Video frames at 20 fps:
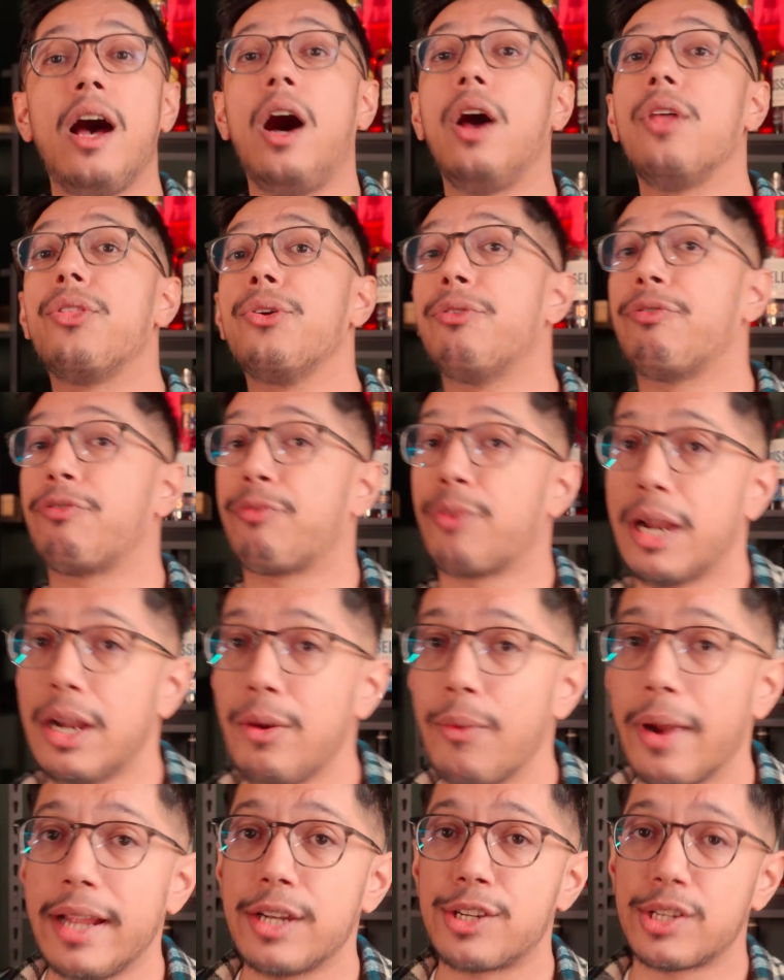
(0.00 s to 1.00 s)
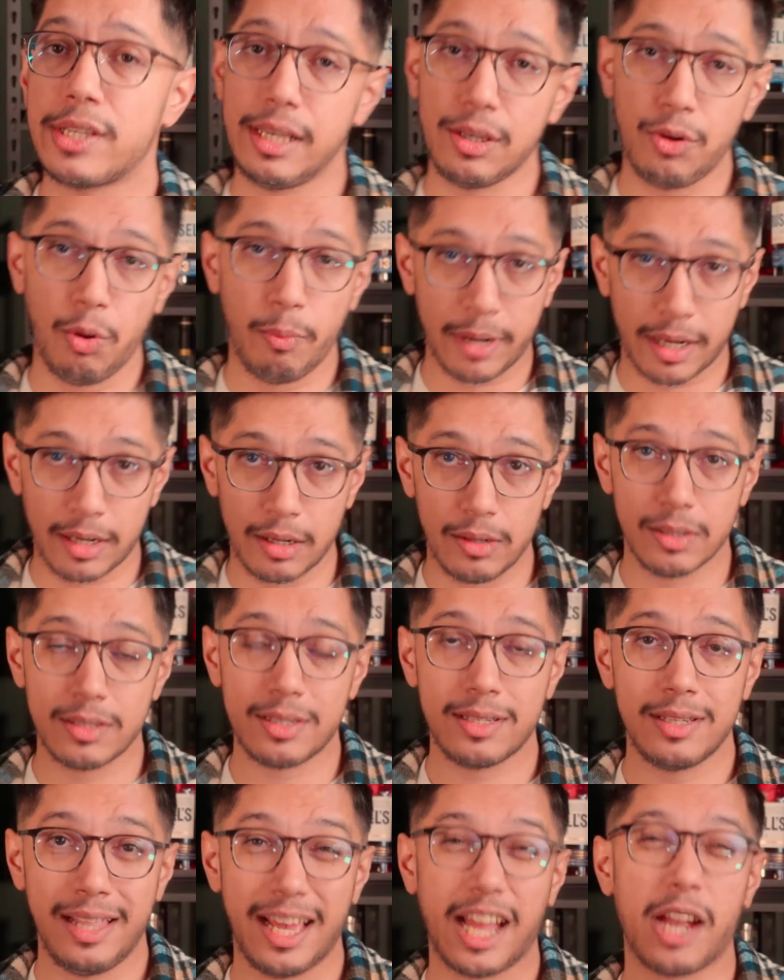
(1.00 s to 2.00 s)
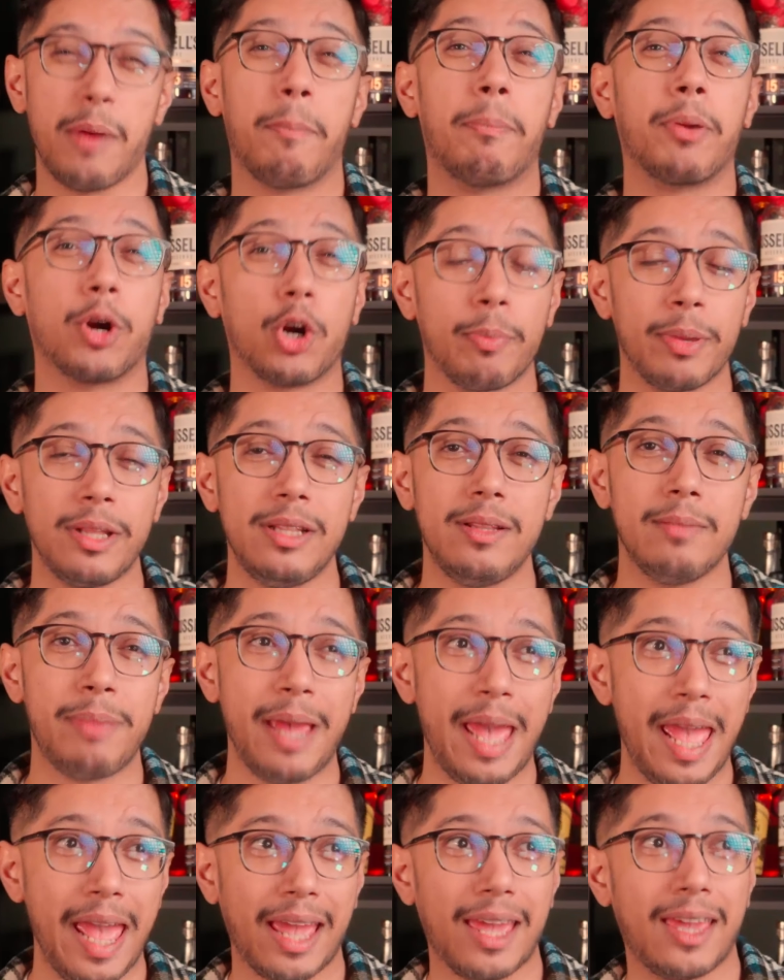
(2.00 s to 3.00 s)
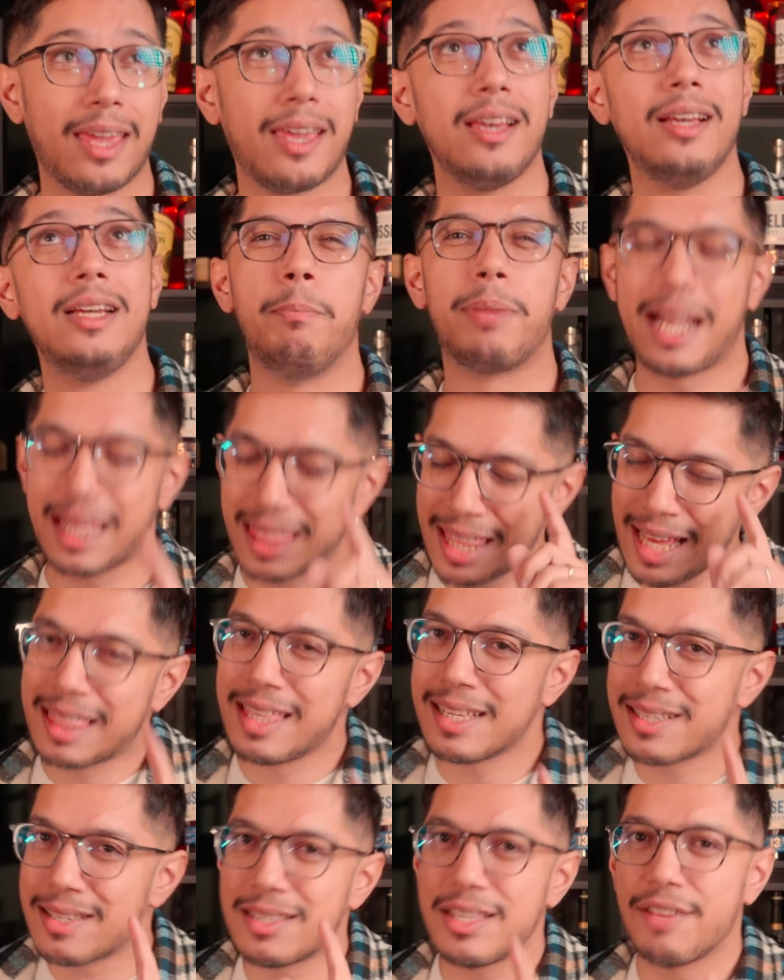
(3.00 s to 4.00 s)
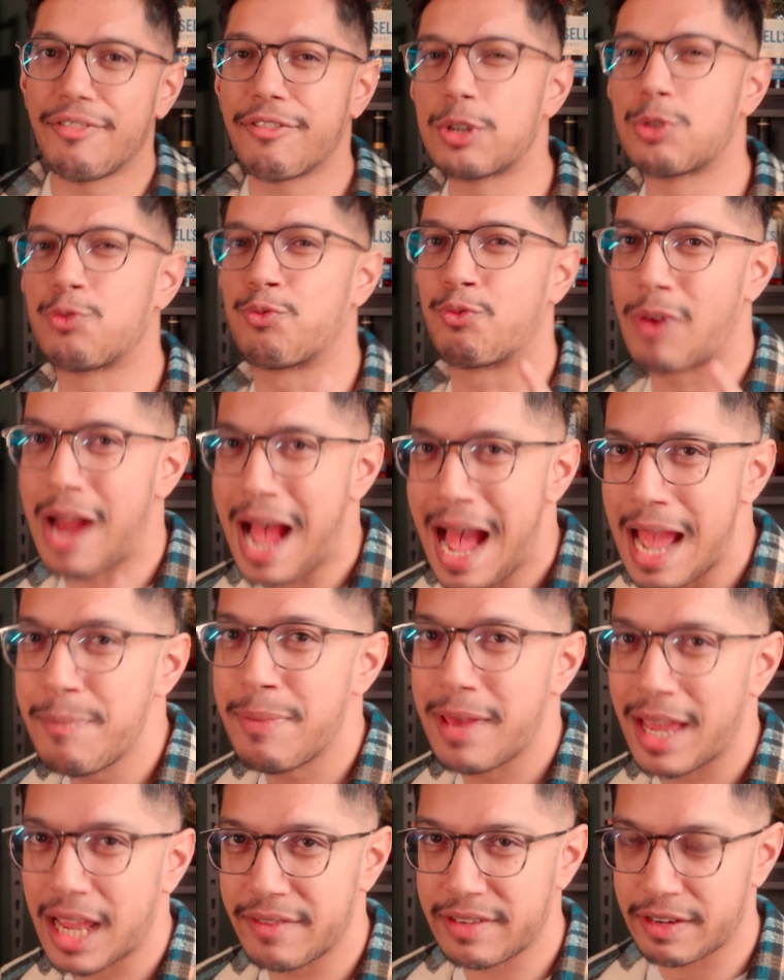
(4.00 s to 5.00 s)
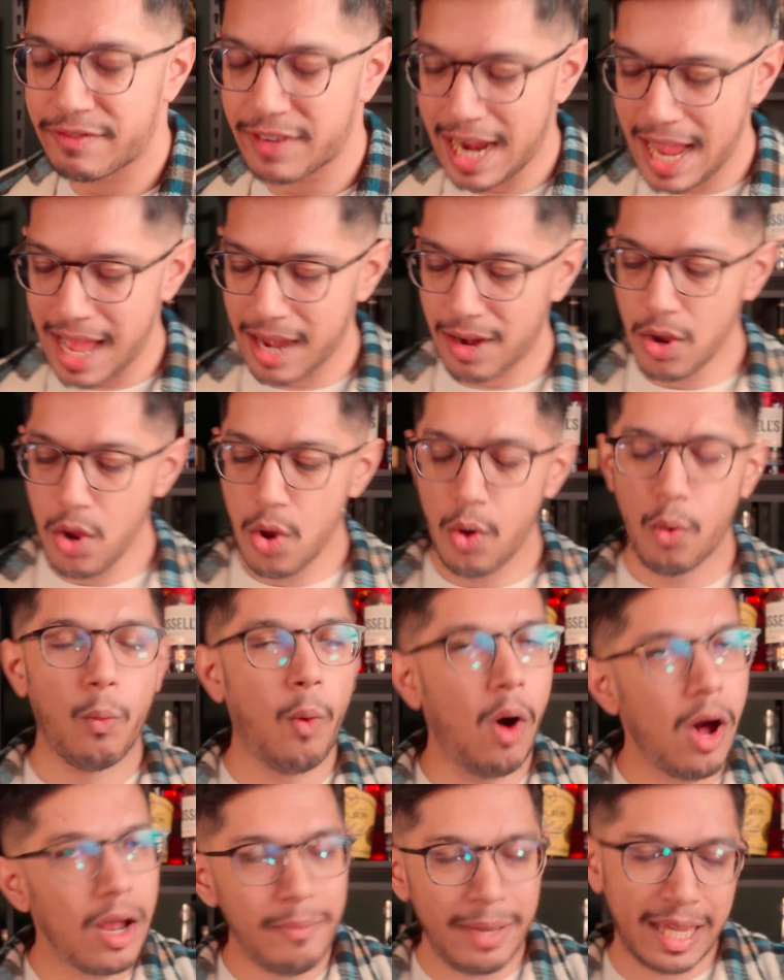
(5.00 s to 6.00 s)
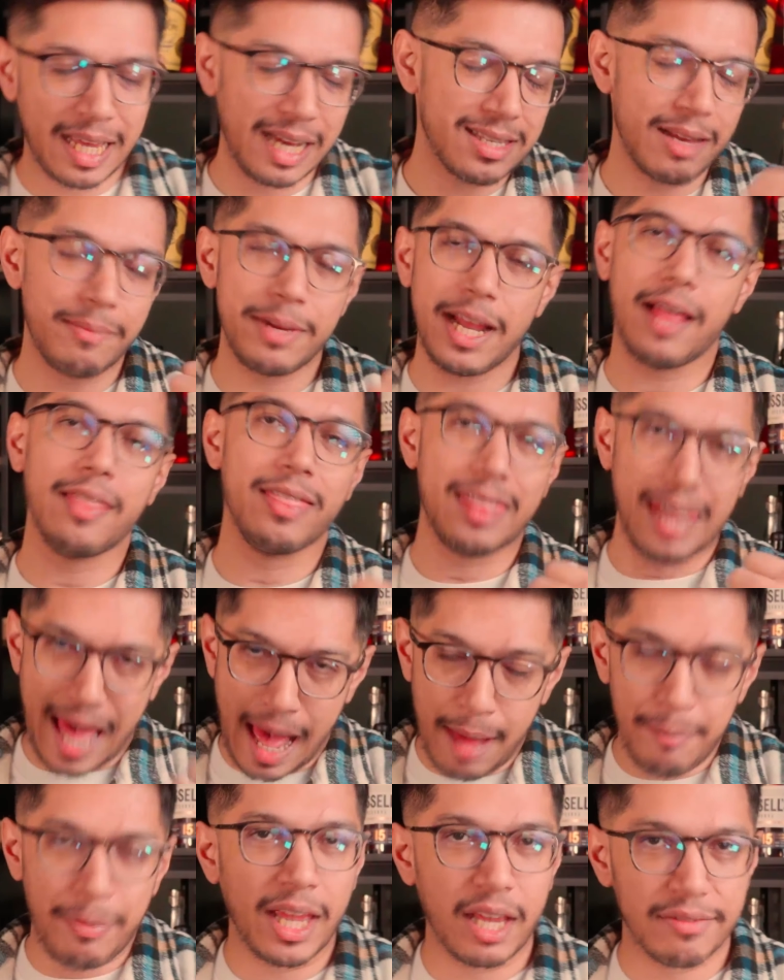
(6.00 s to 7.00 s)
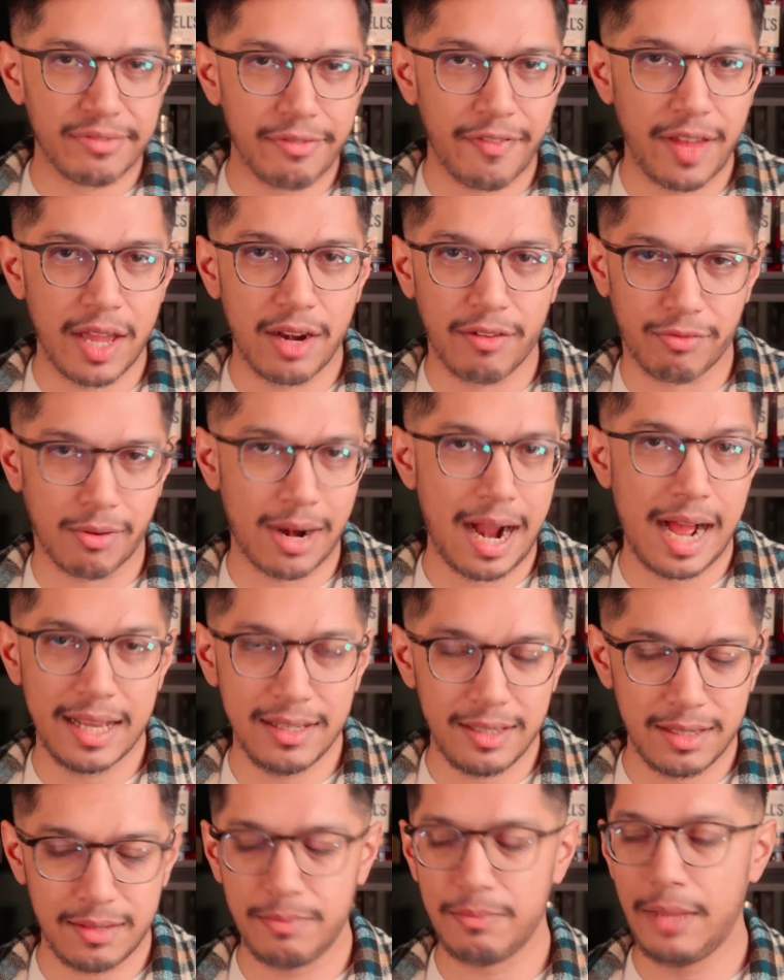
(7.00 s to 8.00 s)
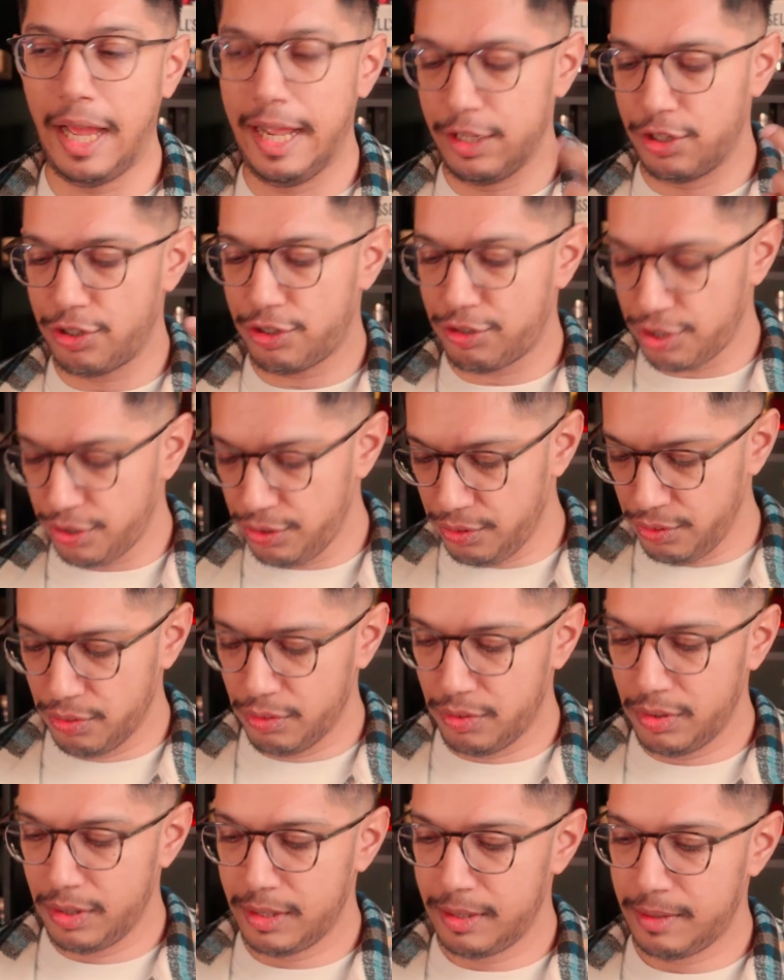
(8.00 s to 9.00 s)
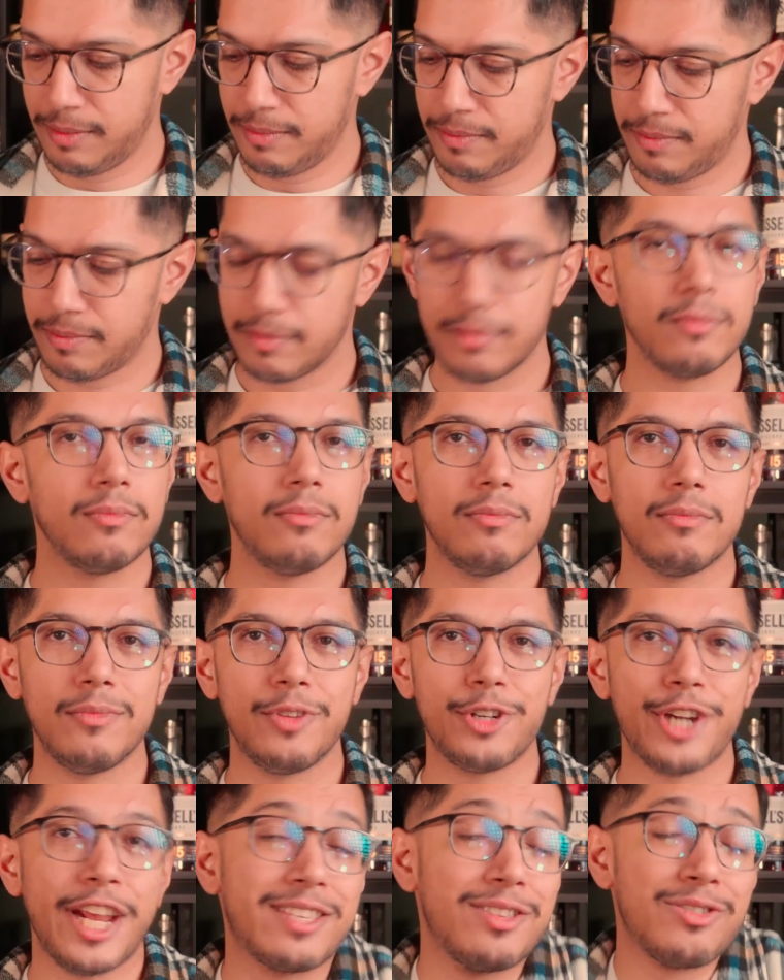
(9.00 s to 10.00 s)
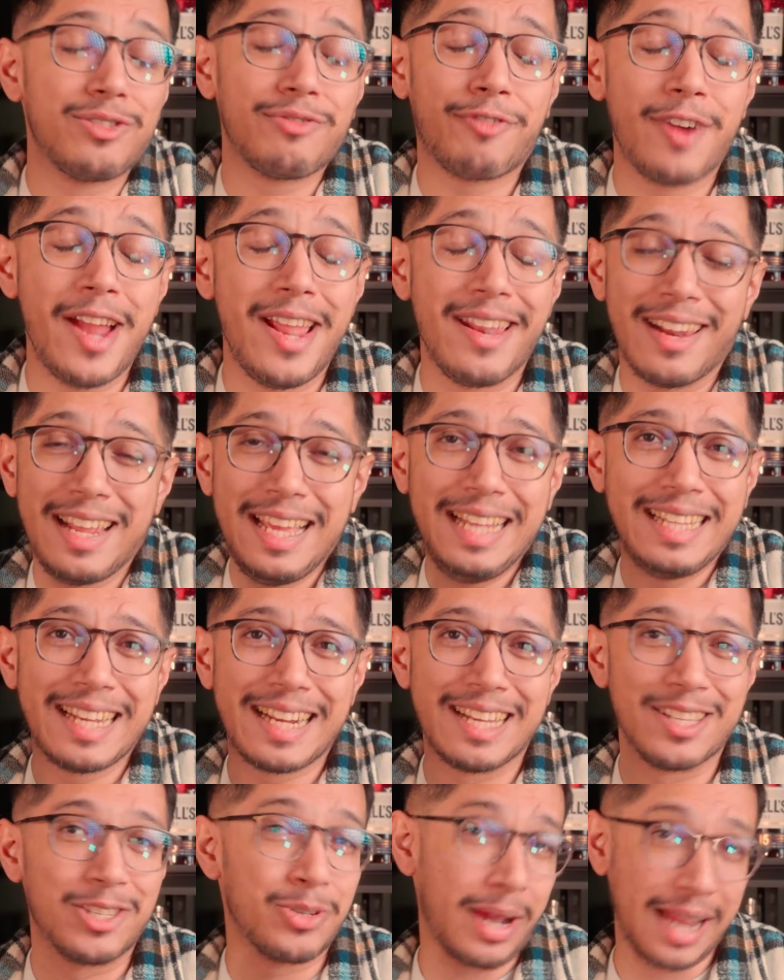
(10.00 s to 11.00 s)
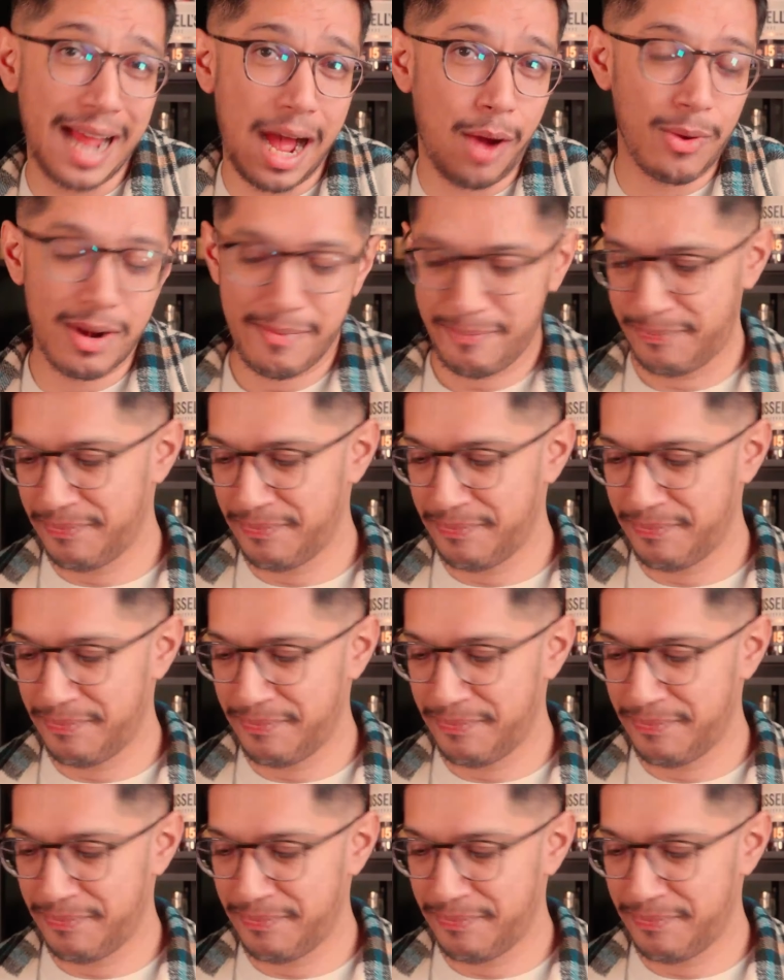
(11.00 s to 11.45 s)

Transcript: other Frey Ranch single barrels, like a bourbon pick, but I think this is the first rye pick I've ever had. One, because I'm not that big of a fan of ryes, and two, Jason's a friend and he did it, so I got one.